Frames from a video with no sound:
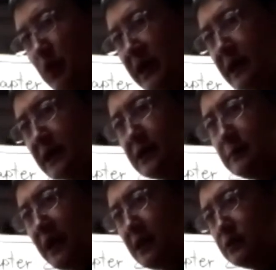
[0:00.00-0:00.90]
England
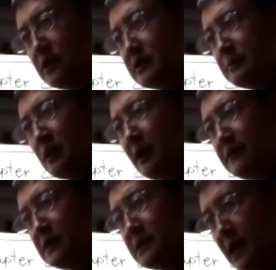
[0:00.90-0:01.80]
Patriots
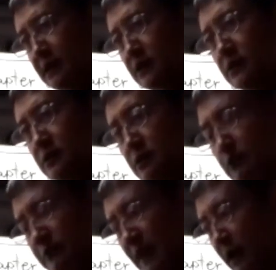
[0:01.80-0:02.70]
private jet to
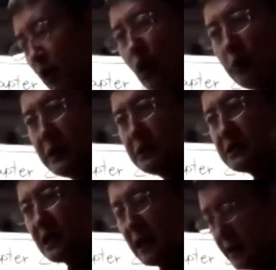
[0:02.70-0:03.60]
fly all the way to
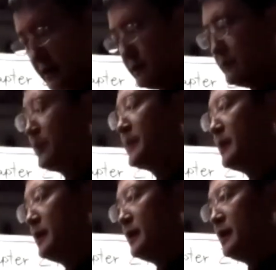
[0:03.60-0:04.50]
China.
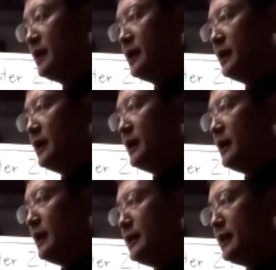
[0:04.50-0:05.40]

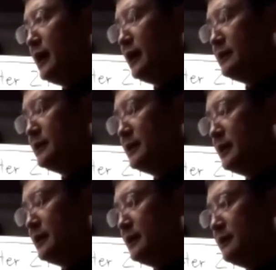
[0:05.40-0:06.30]
And then
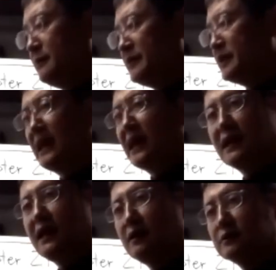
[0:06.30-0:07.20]
they're not
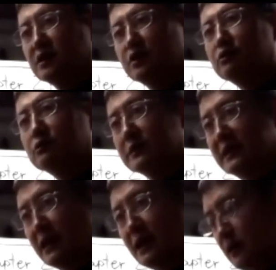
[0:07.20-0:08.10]
allowed, the crew were
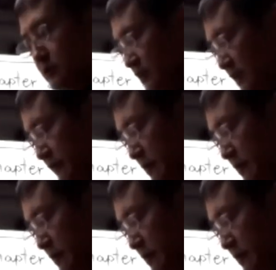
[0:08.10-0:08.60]
not allowed to leave the